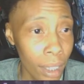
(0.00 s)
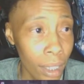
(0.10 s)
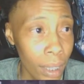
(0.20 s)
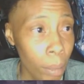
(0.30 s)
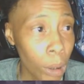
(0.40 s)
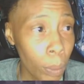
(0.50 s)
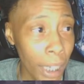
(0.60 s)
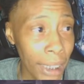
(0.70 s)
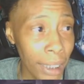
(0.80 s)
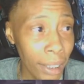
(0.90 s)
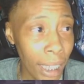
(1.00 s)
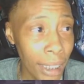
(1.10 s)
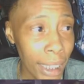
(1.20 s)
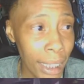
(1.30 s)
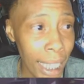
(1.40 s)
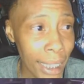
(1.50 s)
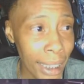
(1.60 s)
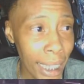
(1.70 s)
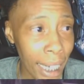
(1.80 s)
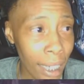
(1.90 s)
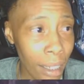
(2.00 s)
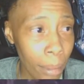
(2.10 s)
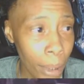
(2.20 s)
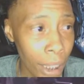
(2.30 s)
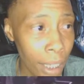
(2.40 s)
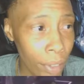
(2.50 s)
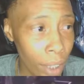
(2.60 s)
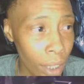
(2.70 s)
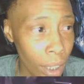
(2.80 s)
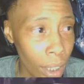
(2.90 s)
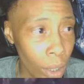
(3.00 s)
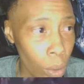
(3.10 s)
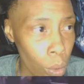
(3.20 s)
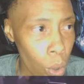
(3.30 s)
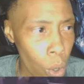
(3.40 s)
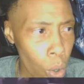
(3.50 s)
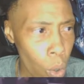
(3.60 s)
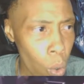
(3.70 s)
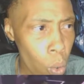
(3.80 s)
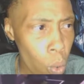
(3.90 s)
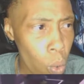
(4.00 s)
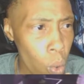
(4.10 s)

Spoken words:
Which when they said that stat, I couldn't believe it. Whoo!